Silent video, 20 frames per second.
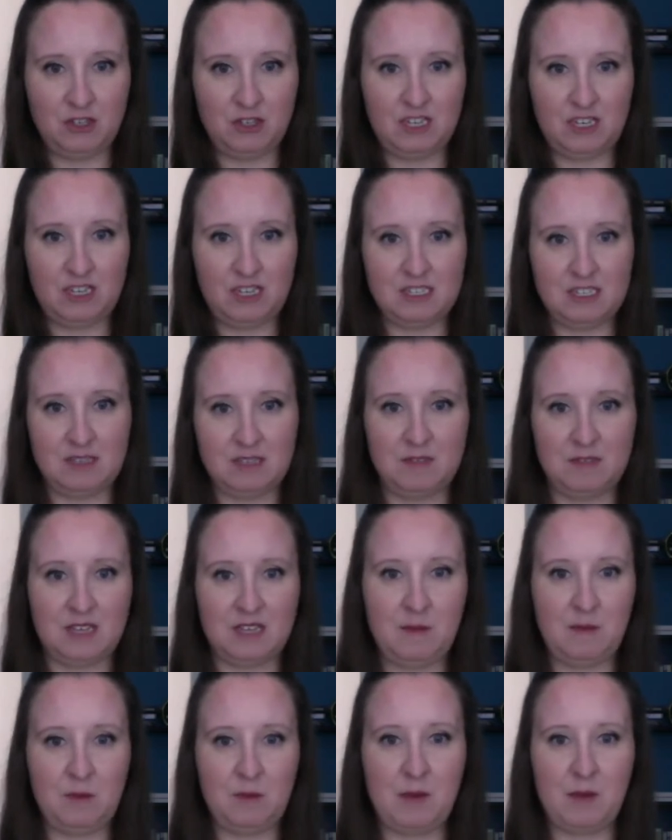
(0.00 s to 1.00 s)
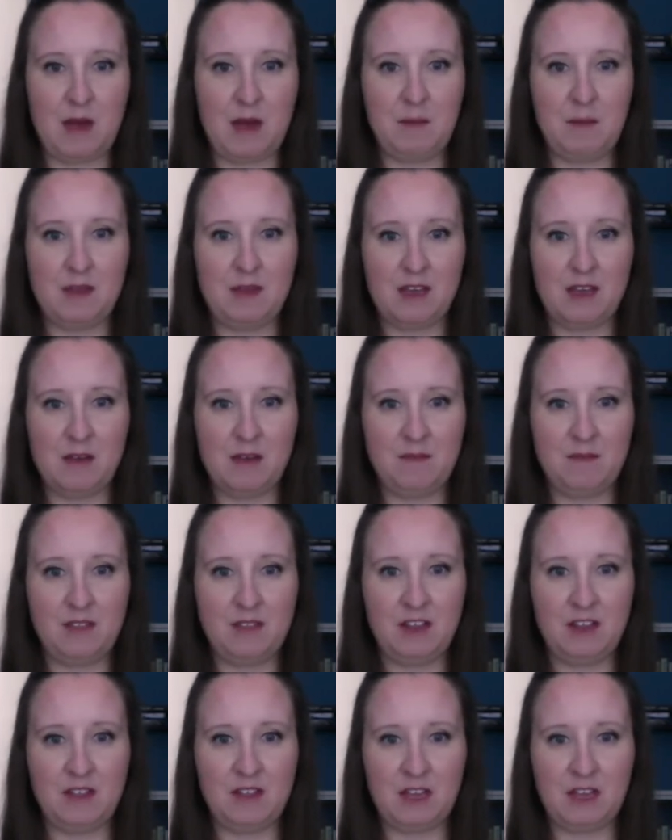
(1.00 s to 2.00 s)
here sometimes popping up.
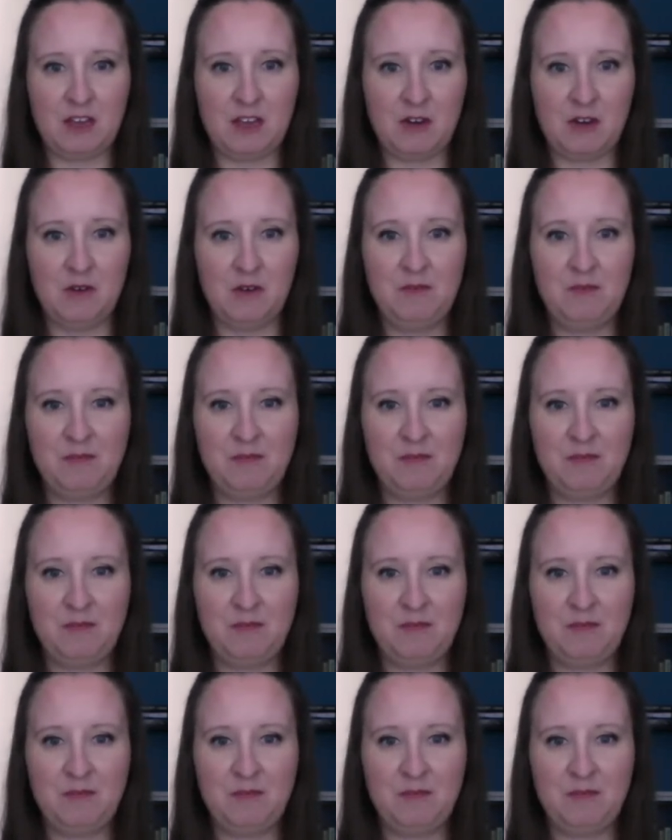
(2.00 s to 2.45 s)
There they go.